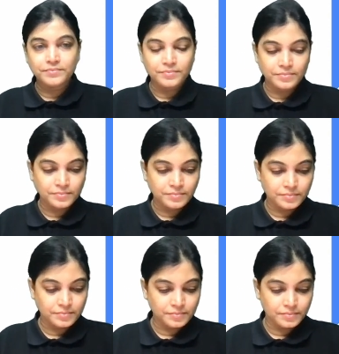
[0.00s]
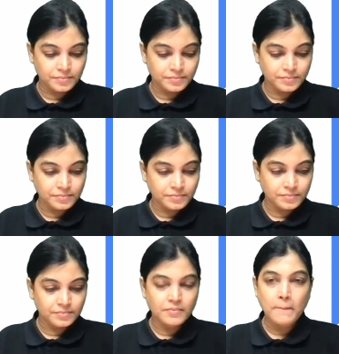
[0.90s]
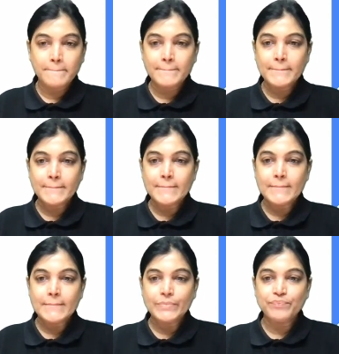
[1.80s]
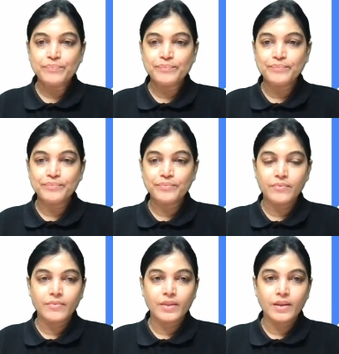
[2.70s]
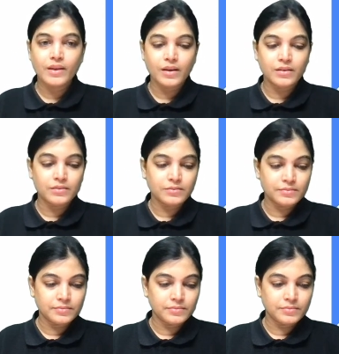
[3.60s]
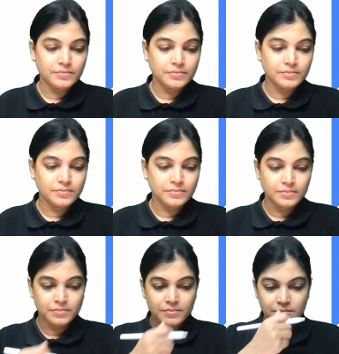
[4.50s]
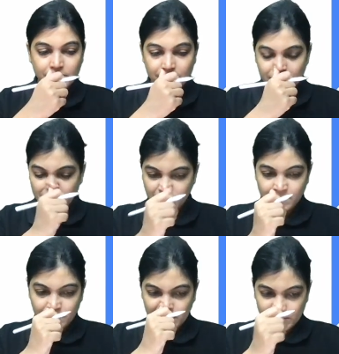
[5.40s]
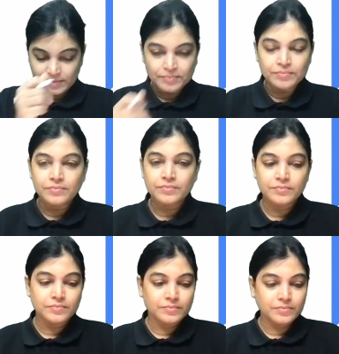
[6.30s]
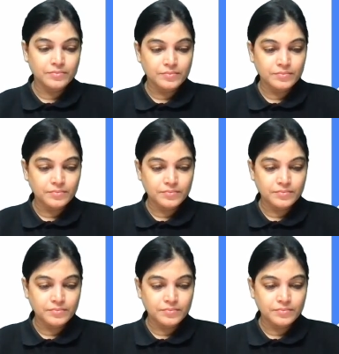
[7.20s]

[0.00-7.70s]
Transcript: Nothing is said.